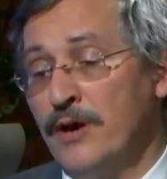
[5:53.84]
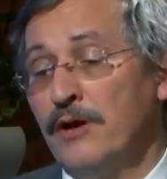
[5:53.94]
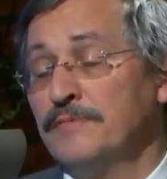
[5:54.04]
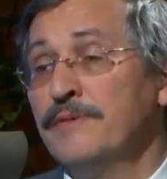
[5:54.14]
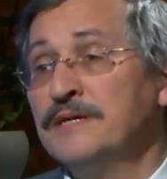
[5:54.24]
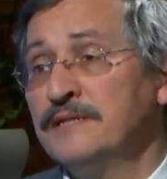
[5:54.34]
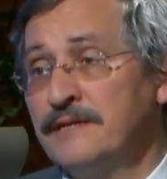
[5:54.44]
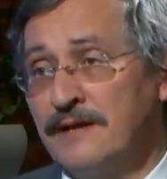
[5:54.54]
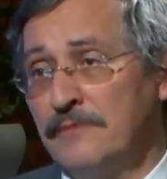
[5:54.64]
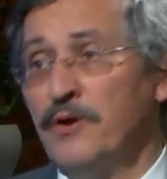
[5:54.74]
quite
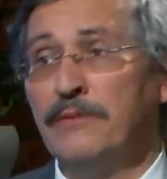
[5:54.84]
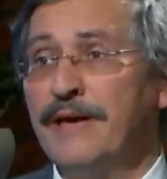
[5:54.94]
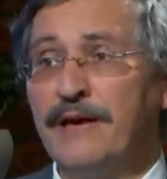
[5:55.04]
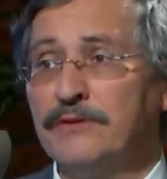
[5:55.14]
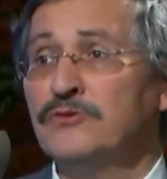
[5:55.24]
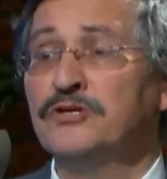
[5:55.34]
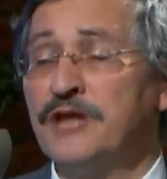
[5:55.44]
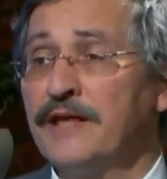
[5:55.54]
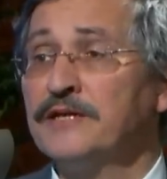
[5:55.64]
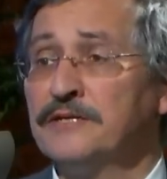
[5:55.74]
optimistic that we'll be able to
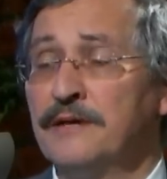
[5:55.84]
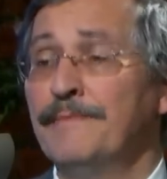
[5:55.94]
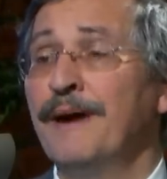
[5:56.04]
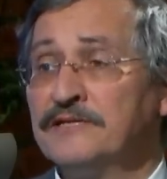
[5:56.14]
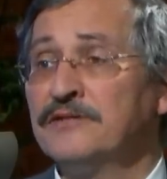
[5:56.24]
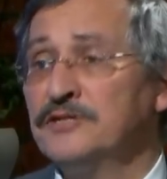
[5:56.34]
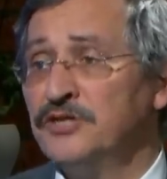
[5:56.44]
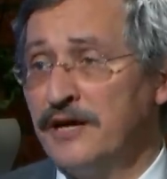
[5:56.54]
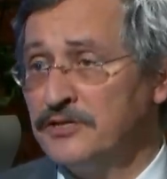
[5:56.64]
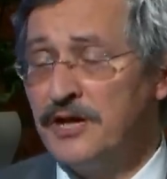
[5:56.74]
challenge, master this
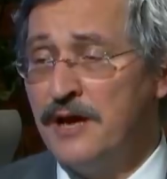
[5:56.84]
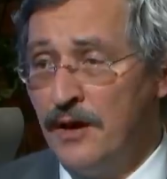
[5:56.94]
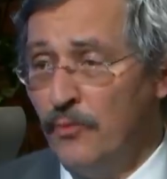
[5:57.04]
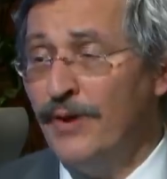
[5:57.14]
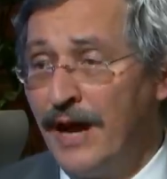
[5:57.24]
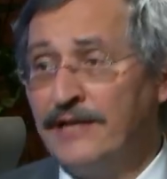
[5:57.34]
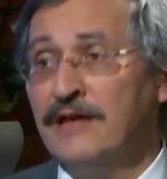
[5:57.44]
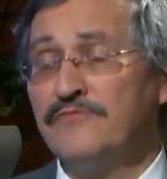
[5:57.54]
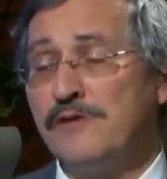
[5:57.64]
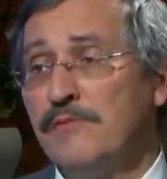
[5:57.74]
challenge without
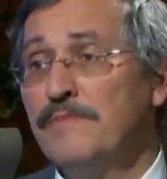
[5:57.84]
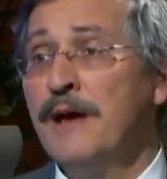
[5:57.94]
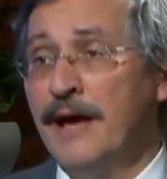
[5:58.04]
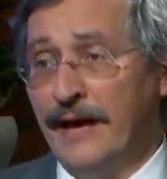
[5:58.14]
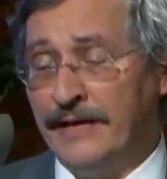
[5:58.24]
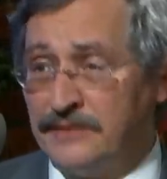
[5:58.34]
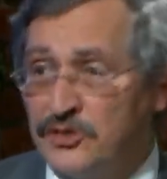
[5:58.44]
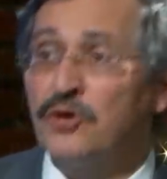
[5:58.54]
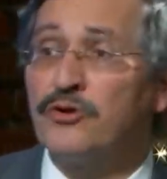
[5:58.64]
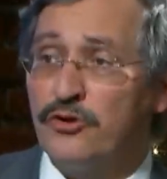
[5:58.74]
any problem. It's
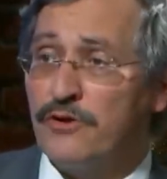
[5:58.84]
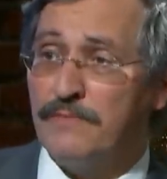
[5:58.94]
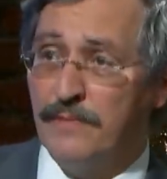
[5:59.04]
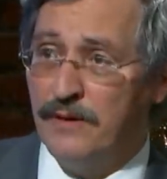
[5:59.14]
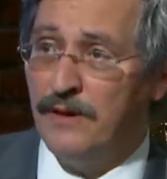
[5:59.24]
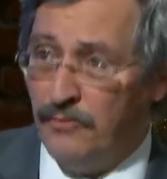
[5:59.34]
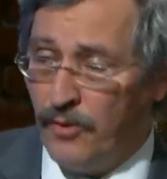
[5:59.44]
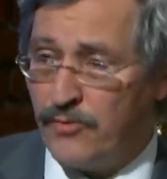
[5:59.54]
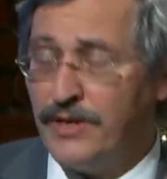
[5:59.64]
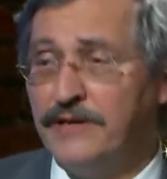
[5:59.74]
the short term
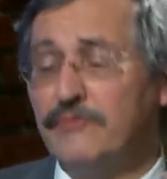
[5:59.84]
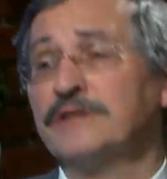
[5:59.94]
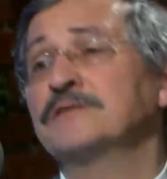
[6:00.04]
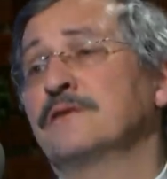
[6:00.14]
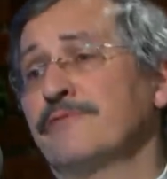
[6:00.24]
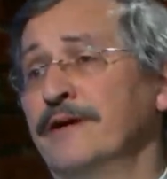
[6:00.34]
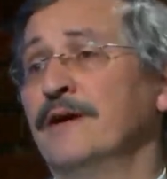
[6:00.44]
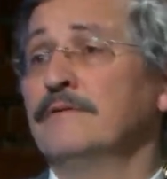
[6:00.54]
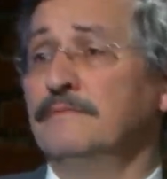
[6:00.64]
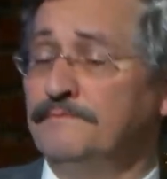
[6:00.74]
where really the risks are right
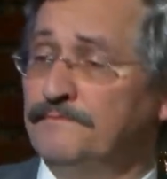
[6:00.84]
now.